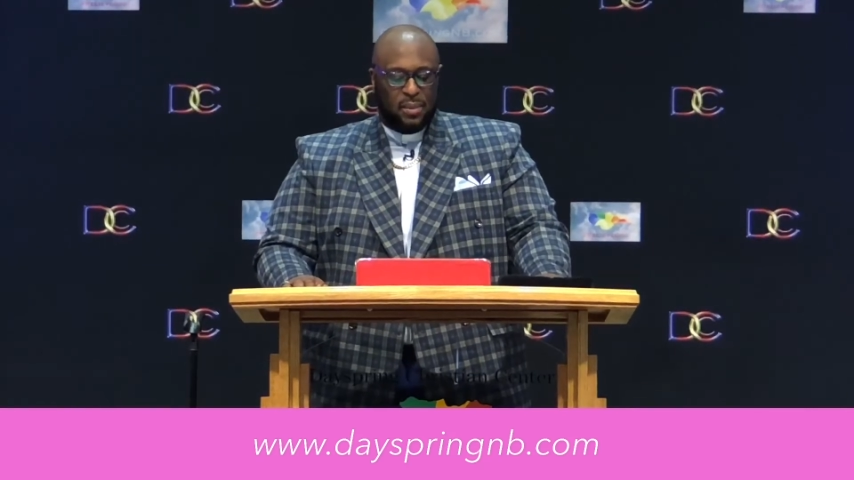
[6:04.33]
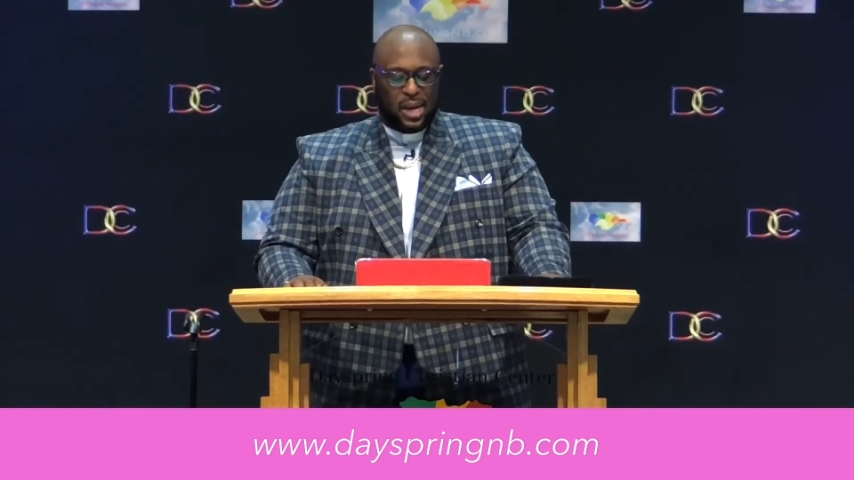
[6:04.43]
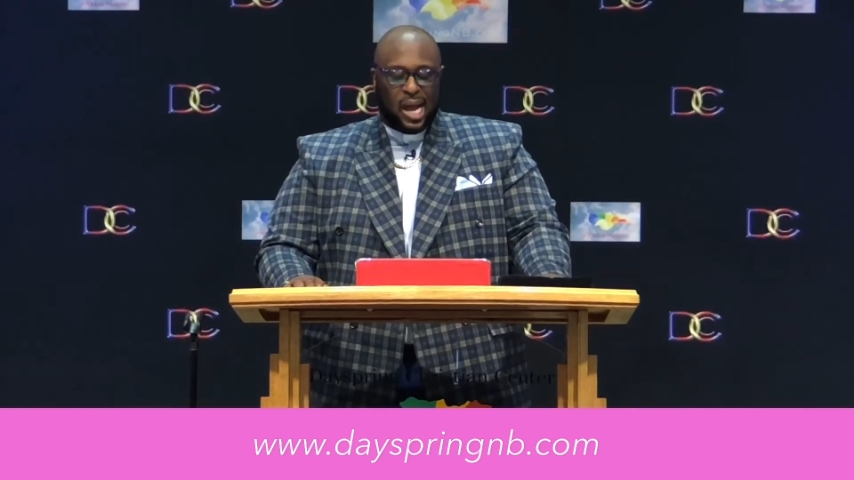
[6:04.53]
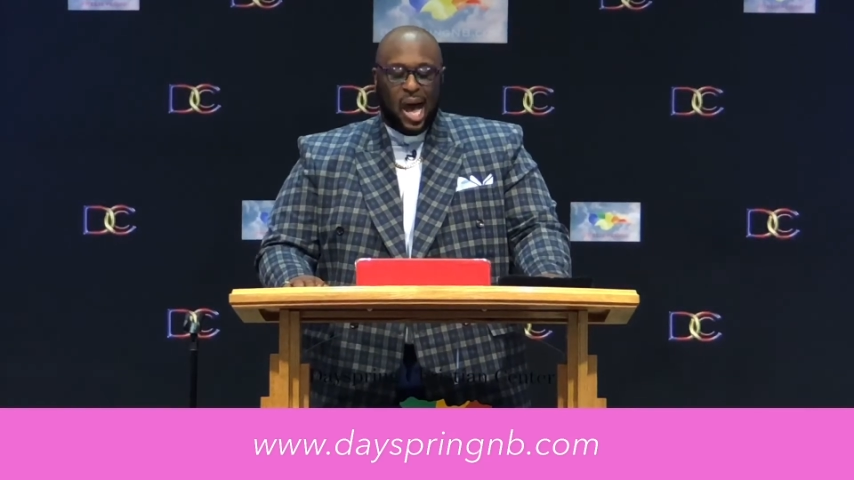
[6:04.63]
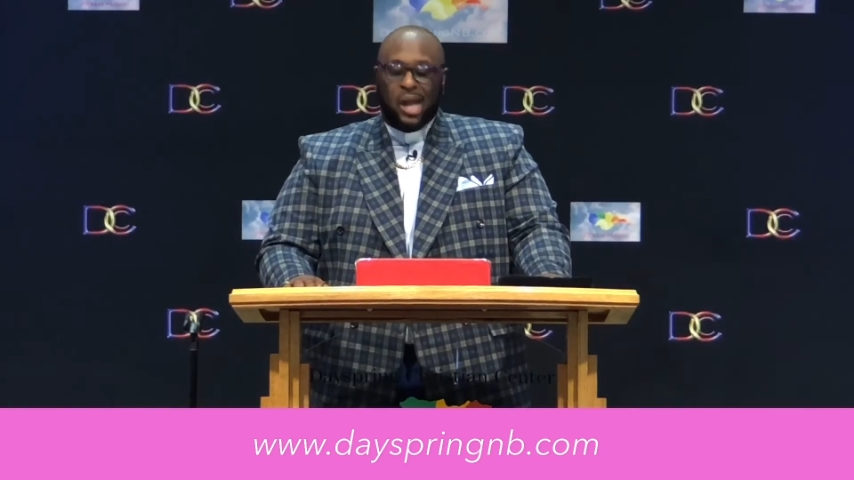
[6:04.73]

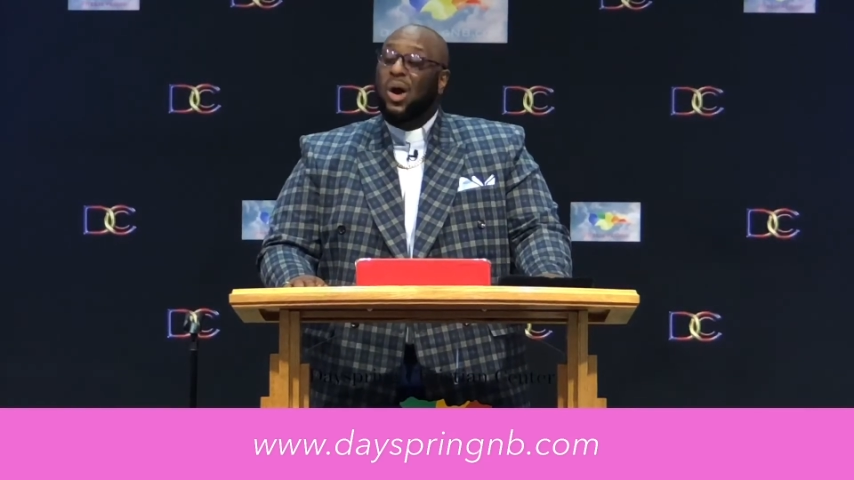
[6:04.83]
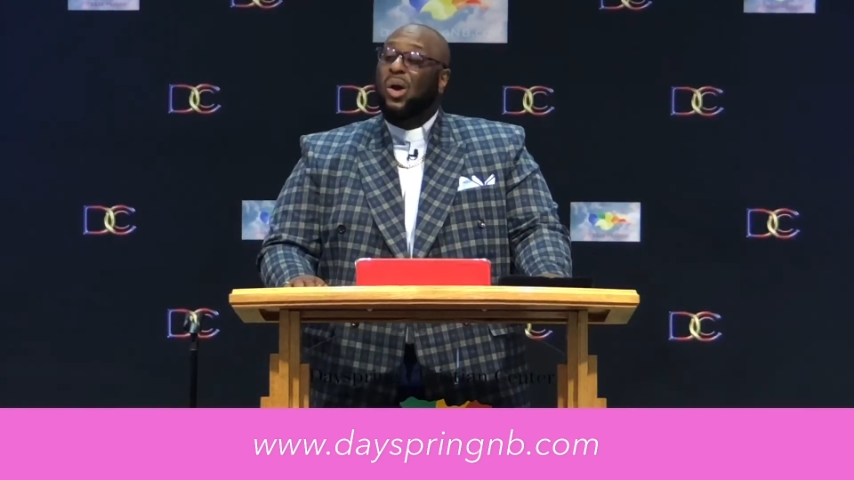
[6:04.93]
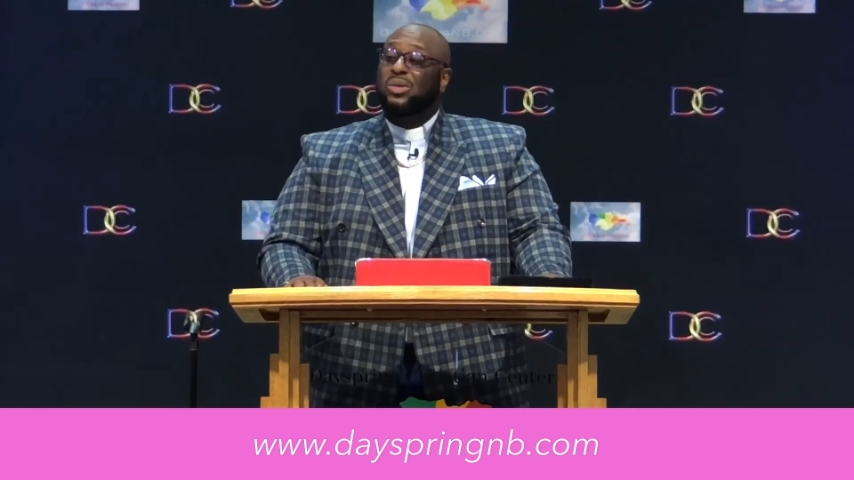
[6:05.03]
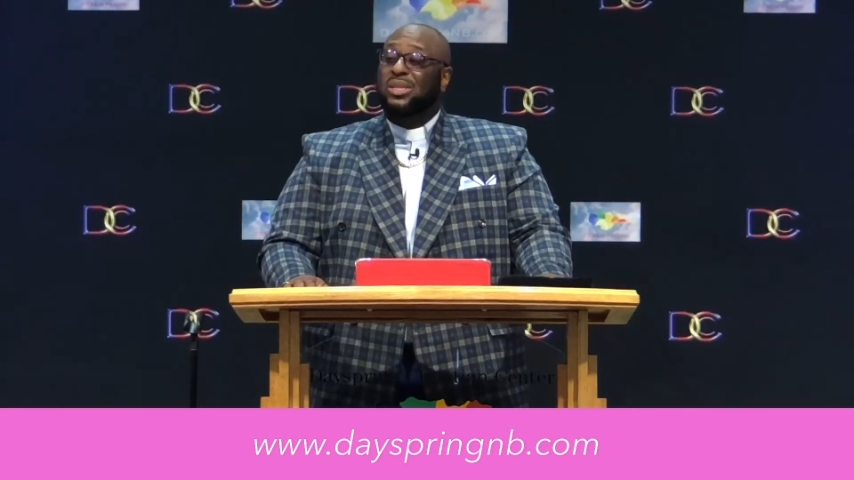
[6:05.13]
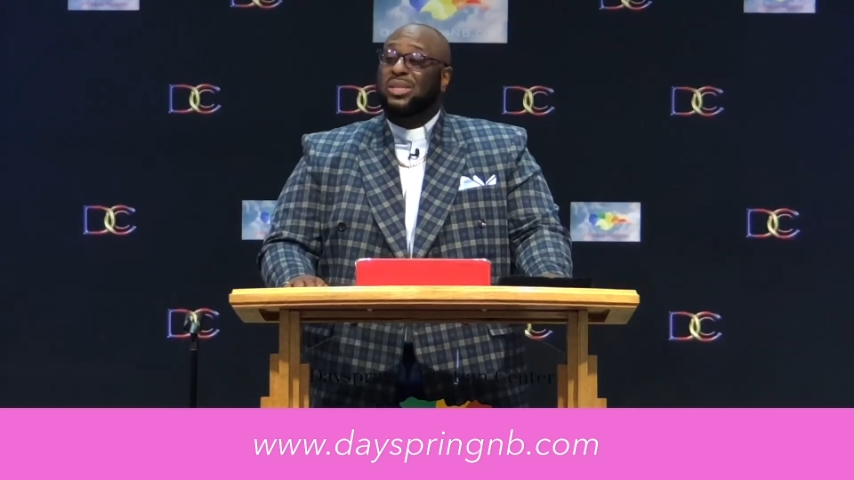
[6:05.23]
But God
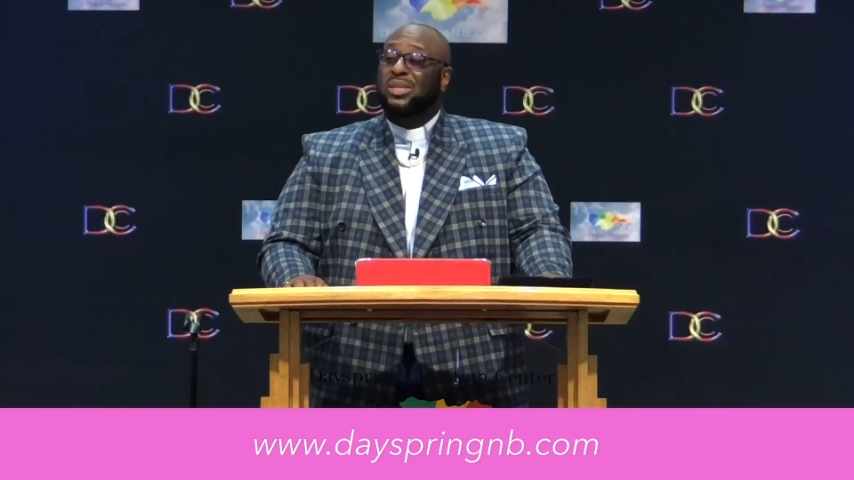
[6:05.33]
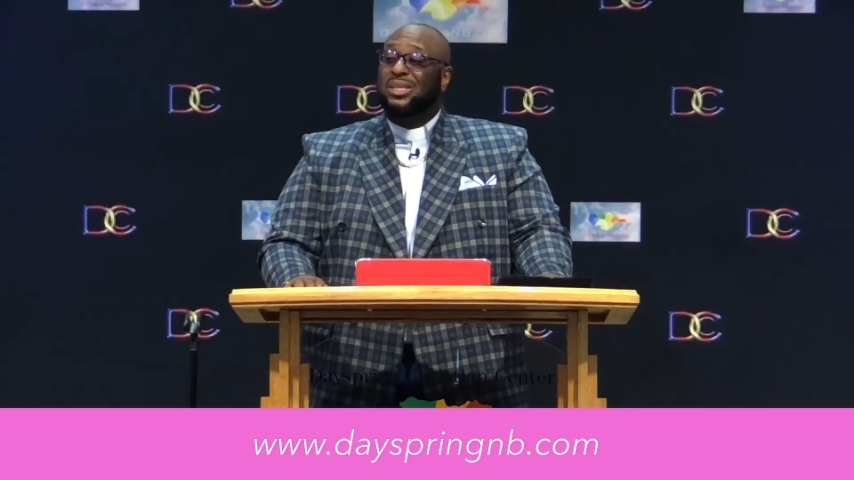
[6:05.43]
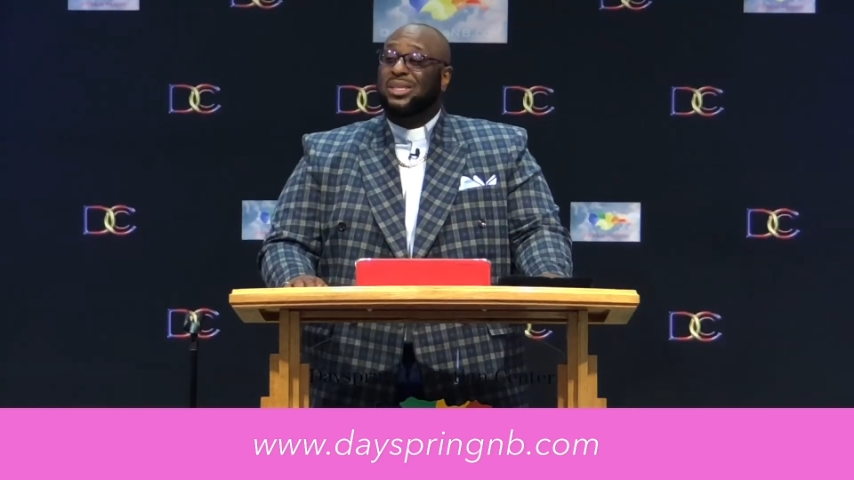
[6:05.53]
calls us to